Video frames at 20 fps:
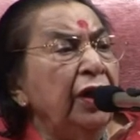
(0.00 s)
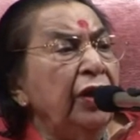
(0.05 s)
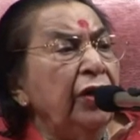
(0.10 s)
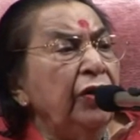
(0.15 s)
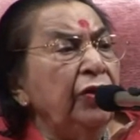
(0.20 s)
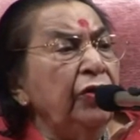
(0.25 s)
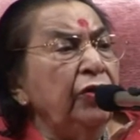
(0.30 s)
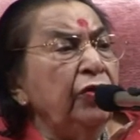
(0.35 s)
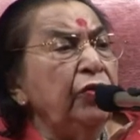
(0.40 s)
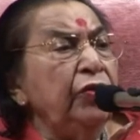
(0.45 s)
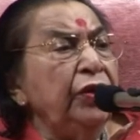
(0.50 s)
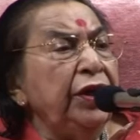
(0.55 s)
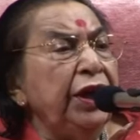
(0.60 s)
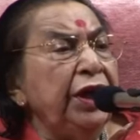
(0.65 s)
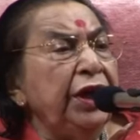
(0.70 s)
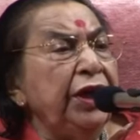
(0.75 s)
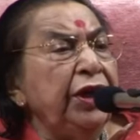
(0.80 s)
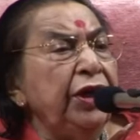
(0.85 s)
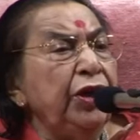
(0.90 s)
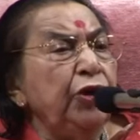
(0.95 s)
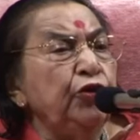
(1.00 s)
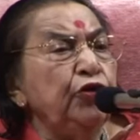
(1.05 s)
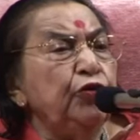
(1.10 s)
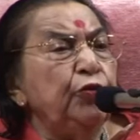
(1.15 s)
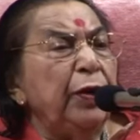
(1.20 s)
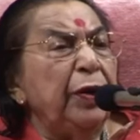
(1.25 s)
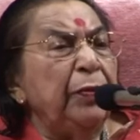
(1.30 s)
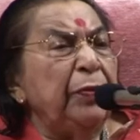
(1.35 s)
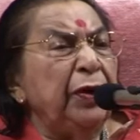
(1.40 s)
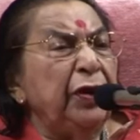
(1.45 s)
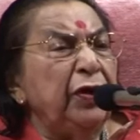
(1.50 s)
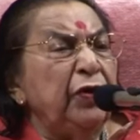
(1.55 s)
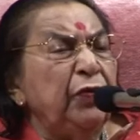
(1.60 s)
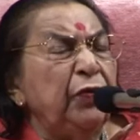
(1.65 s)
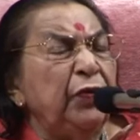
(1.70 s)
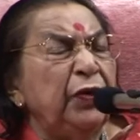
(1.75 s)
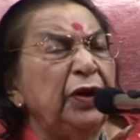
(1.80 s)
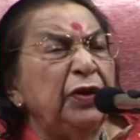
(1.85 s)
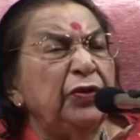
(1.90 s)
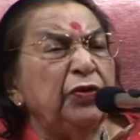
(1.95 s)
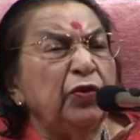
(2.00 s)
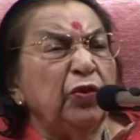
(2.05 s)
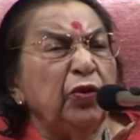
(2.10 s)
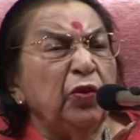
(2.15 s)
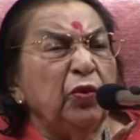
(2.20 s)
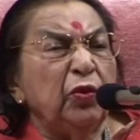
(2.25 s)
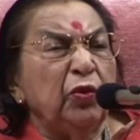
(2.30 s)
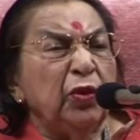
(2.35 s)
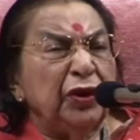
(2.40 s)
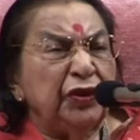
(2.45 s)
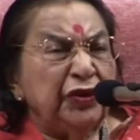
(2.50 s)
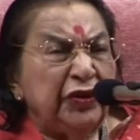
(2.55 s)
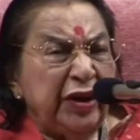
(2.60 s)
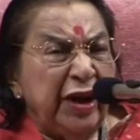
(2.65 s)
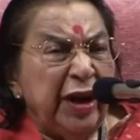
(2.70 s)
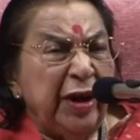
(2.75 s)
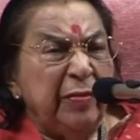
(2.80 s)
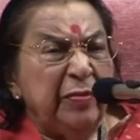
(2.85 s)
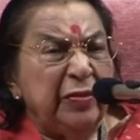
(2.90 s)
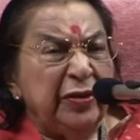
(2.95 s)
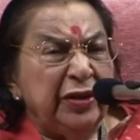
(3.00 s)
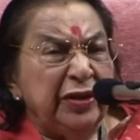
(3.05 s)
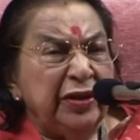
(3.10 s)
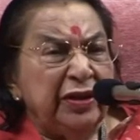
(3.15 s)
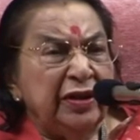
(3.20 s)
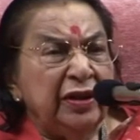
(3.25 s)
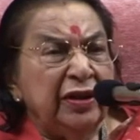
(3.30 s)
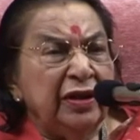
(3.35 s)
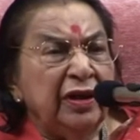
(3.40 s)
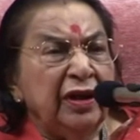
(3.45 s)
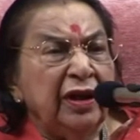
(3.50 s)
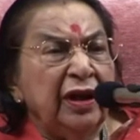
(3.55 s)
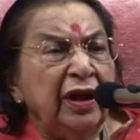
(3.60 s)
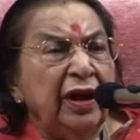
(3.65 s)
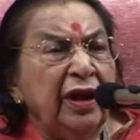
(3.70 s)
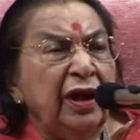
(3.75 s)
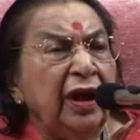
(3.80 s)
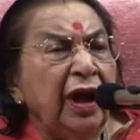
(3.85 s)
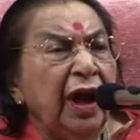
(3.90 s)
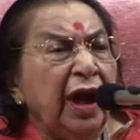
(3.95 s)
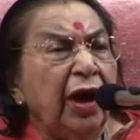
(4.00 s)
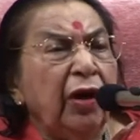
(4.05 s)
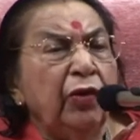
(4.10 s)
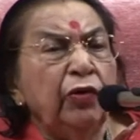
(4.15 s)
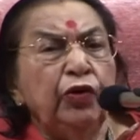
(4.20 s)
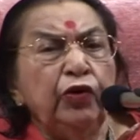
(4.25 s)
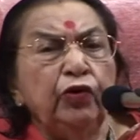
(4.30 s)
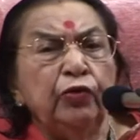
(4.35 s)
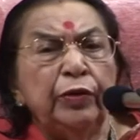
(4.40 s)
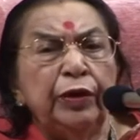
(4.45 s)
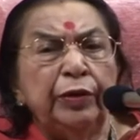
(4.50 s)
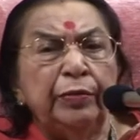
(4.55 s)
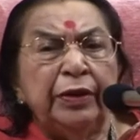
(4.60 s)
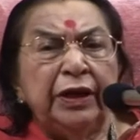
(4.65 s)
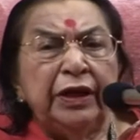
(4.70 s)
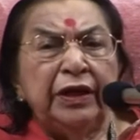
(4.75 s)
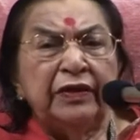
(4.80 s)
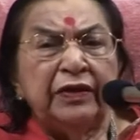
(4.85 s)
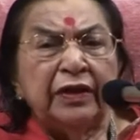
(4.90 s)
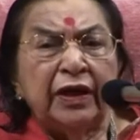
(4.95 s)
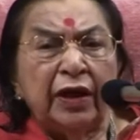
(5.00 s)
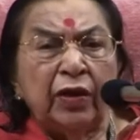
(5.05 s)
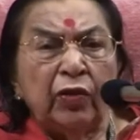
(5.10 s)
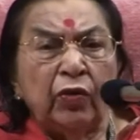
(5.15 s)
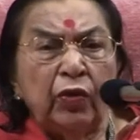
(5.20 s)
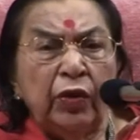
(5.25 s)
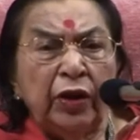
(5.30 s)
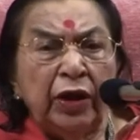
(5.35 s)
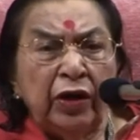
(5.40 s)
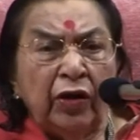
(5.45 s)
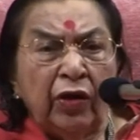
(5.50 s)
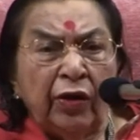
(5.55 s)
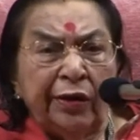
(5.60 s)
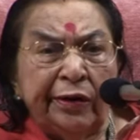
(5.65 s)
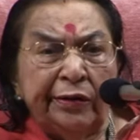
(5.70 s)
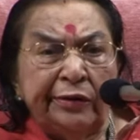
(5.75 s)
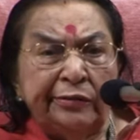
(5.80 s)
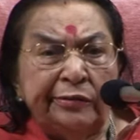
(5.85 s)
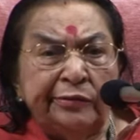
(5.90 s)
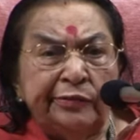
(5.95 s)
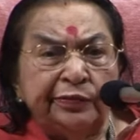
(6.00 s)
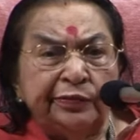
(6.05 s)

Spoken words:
You read newspaper, you feel so ashamed how human beings are going on.